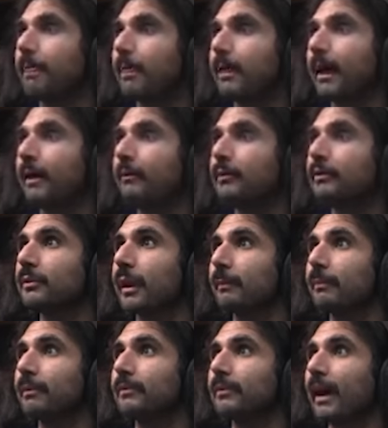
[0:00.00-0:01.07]
Yeah, we'll see what
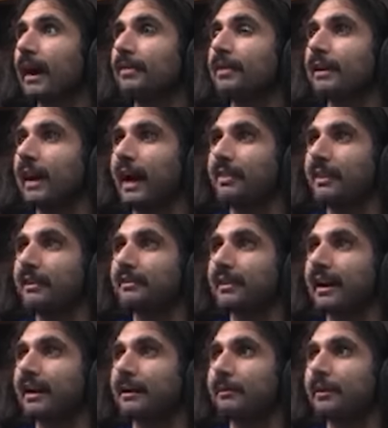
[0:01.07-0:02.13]
happens. I think I think it's
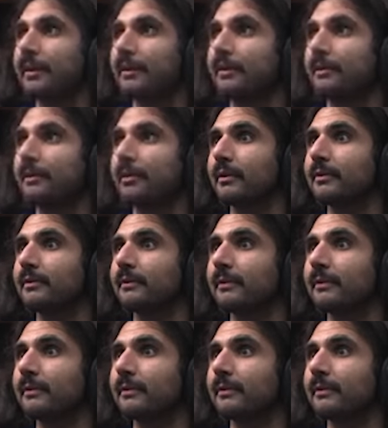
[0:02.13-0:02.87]
not gonna be the end of the world.